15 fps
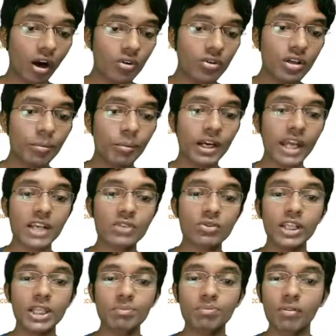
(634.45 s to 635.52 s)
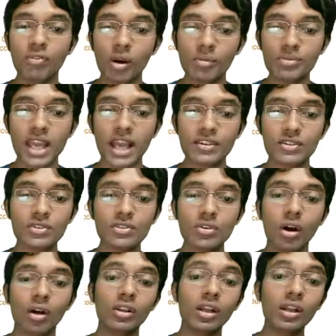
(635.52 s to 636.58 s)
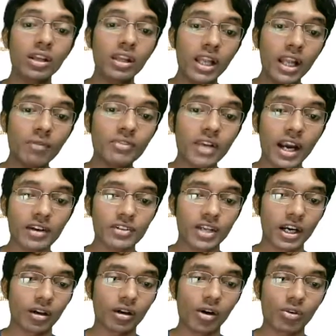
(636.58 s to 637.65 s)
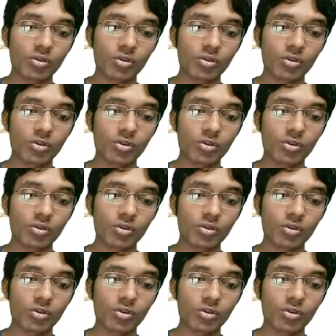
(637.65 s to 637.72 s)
but actually it performs actions on the left hand side account.